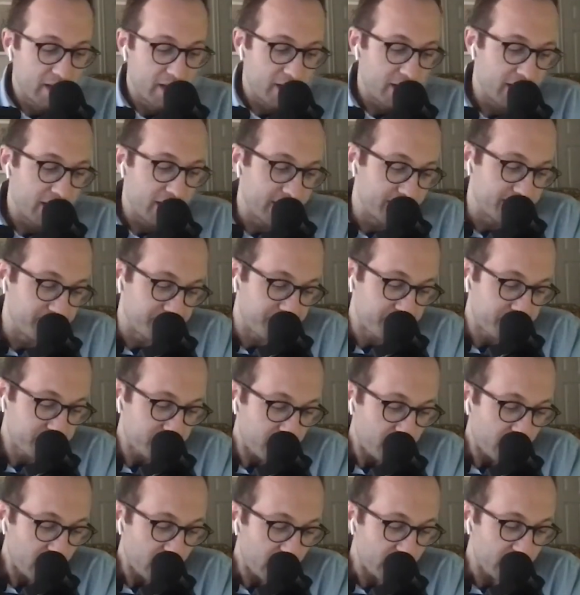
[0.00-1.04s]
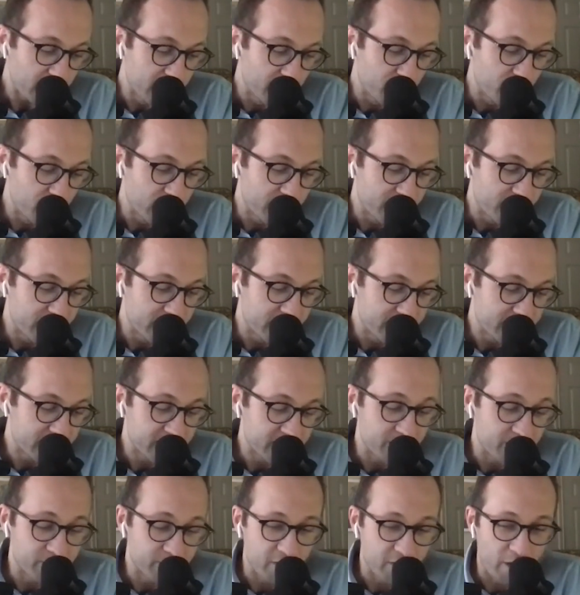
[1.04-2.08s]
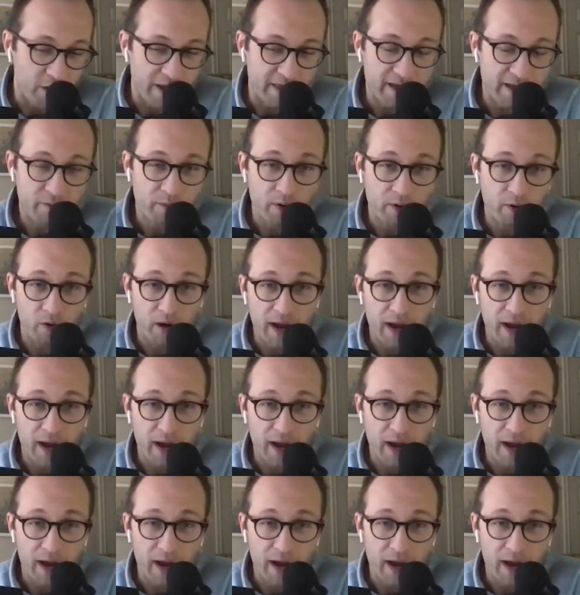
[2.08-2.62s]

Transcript: the previous system. So I think we were